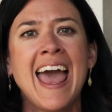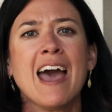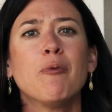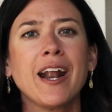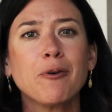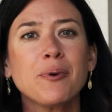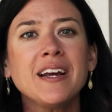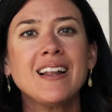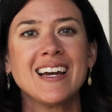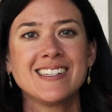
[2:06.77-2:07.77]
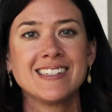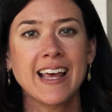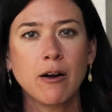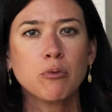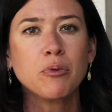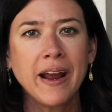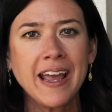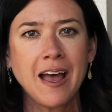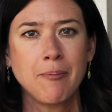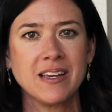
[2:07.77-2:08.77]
And what I realized is that ram